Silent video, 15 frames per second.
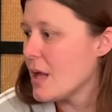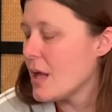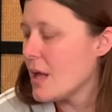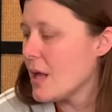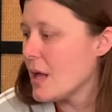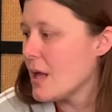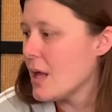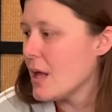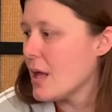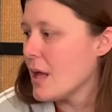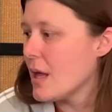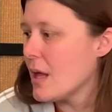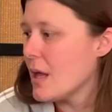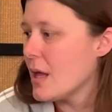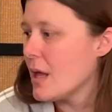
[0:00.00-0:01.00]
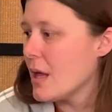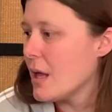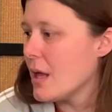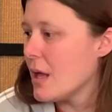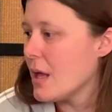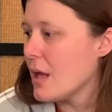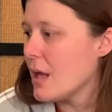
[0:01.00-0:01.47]

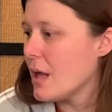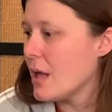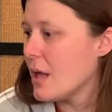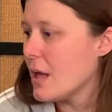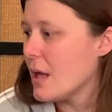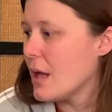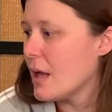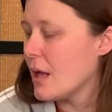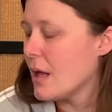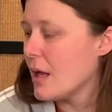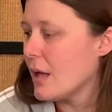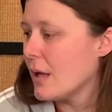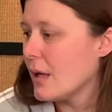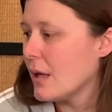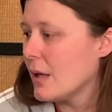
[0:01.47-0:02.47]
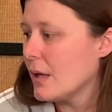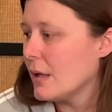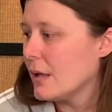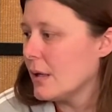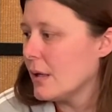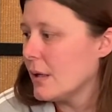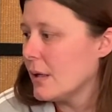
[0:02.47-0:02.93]

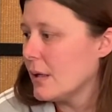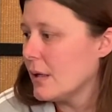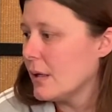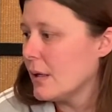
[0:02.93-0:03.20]
The person shown says nothing.